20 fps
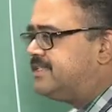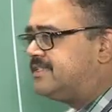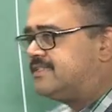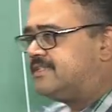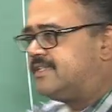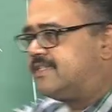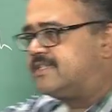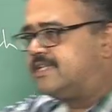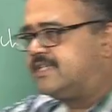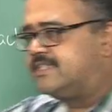is
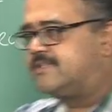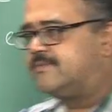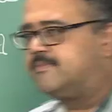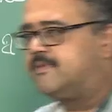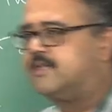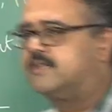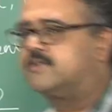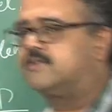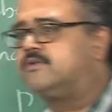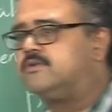essentially
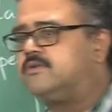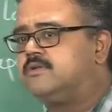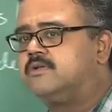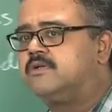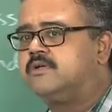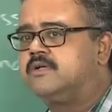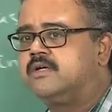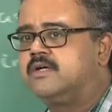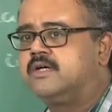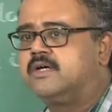similar to
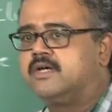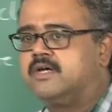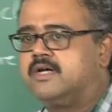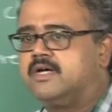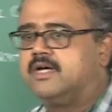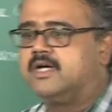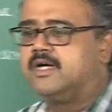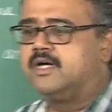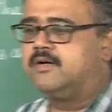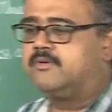
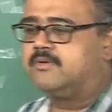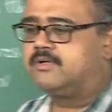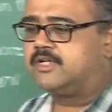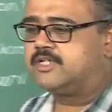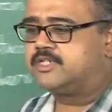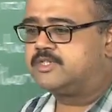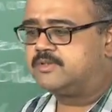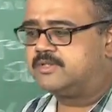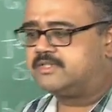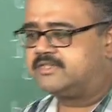what
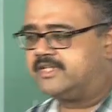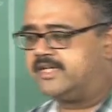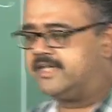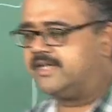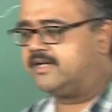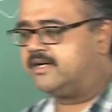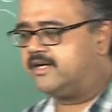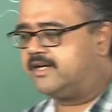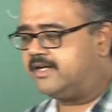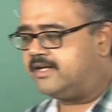Ishu was
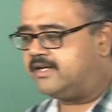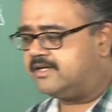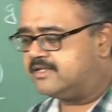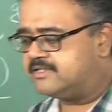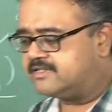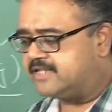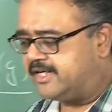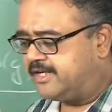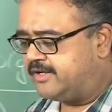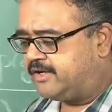saying earlier,
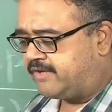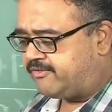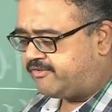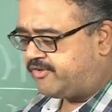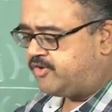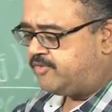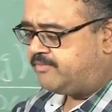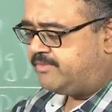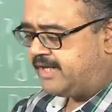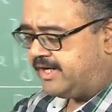is that you
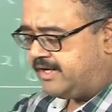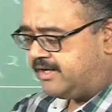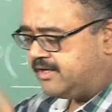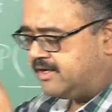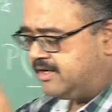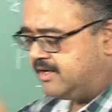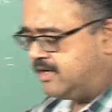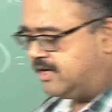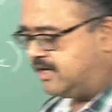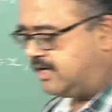assume that
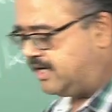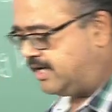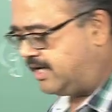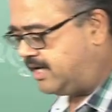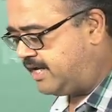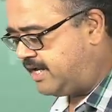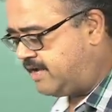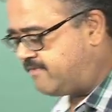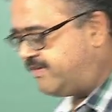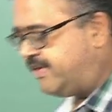
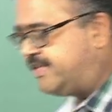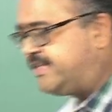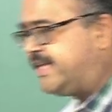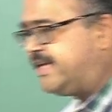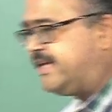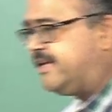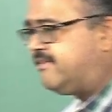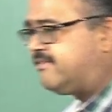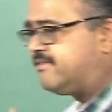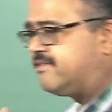
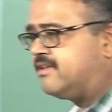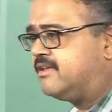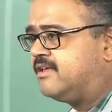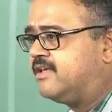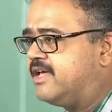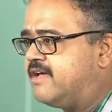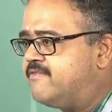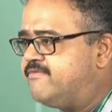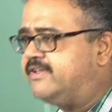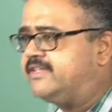everything
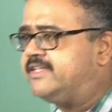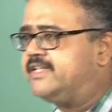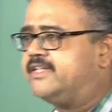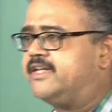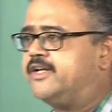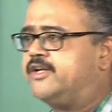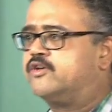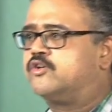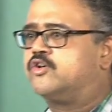that you